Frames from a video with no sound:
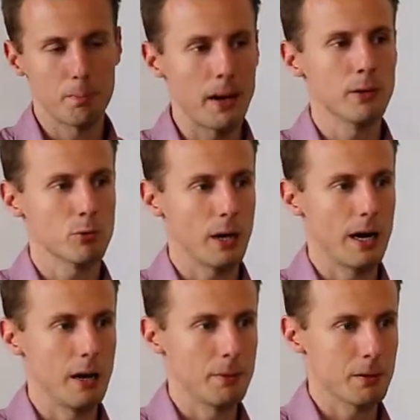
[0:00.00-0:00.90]
boundary
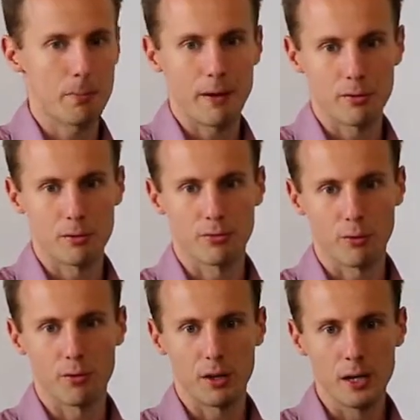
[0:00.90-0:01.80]
element method
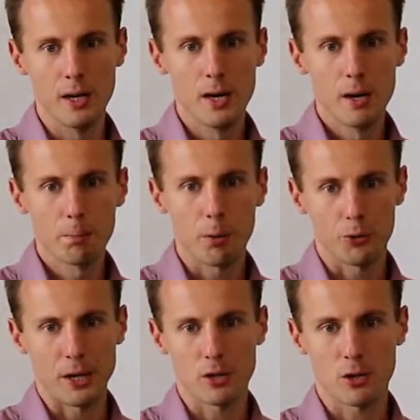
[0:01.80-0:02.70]
for the
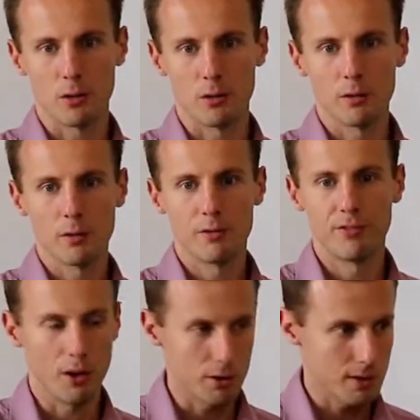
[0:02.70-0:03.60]
potential
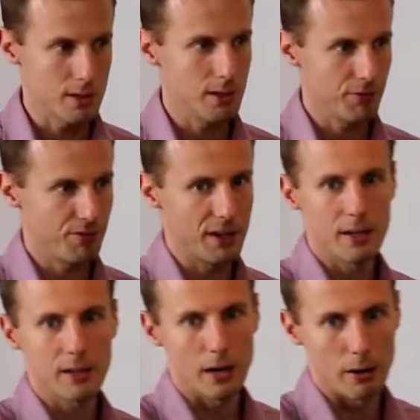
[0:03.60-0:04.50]
velocity
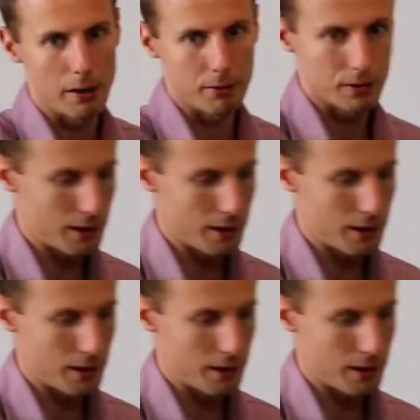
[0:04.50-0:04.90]
field around an